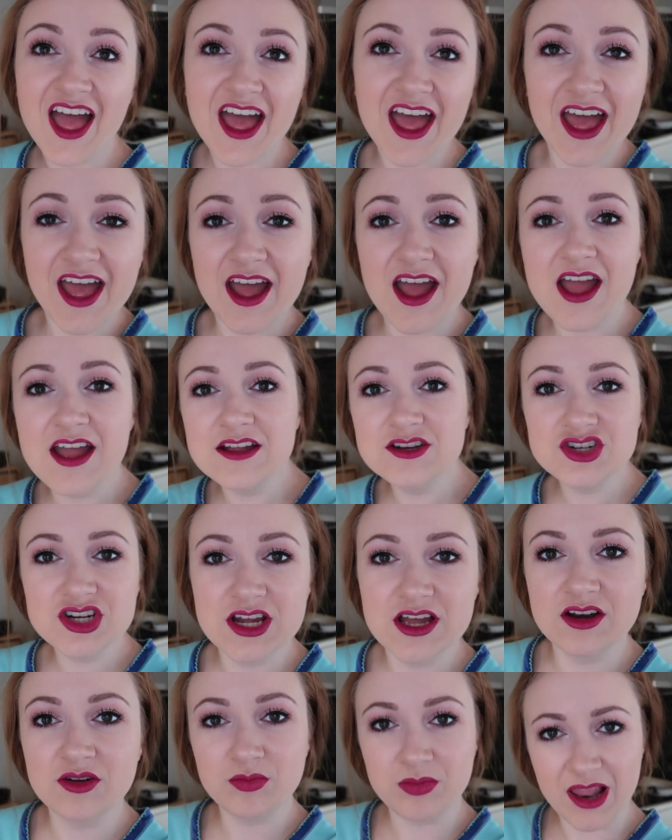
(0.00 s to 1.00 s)
I ain't
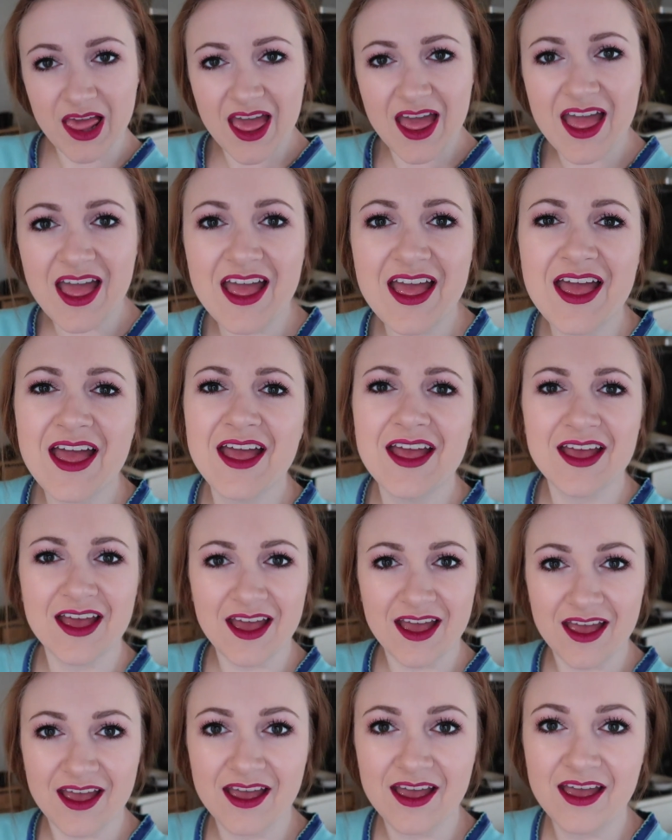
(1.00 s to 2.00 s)
trying to
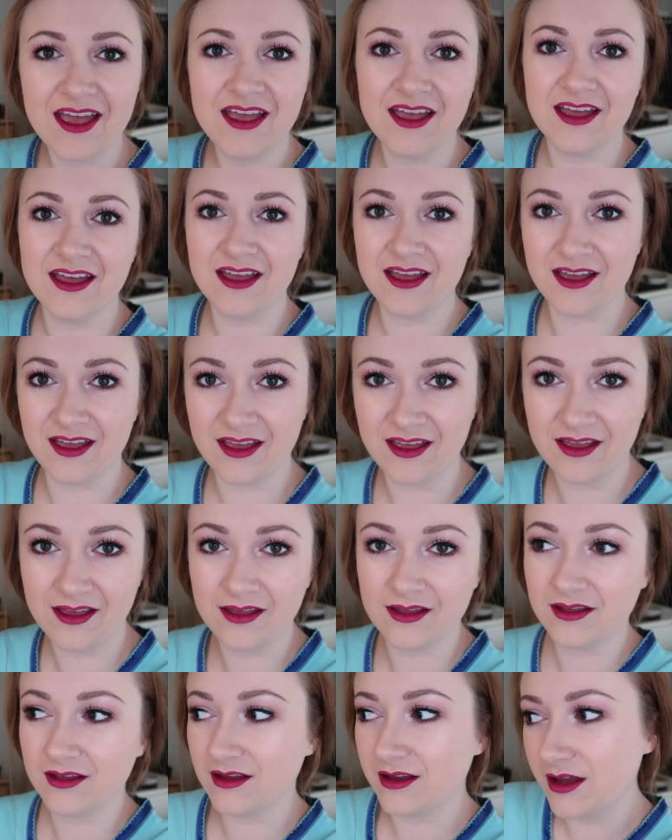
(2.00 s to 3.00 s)

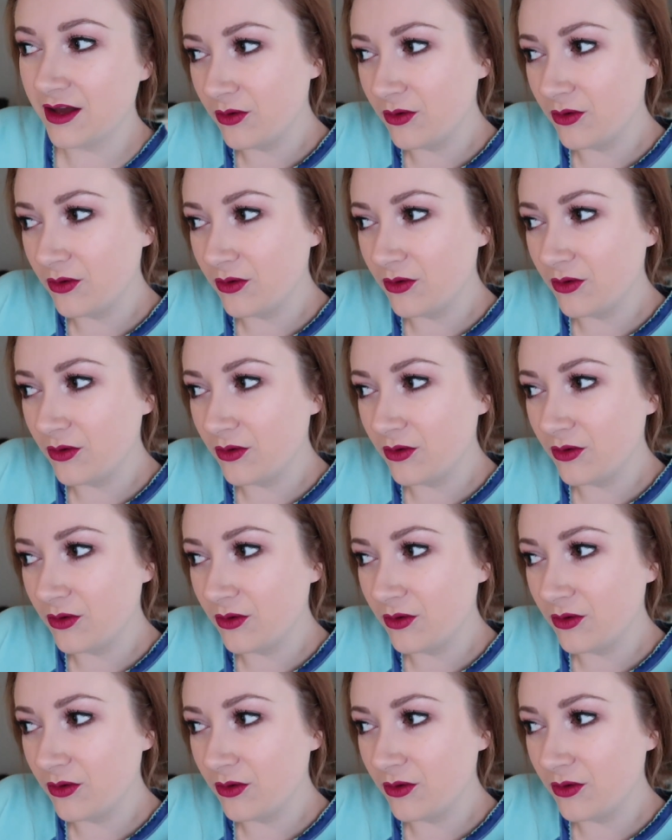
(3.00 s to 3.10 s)
play.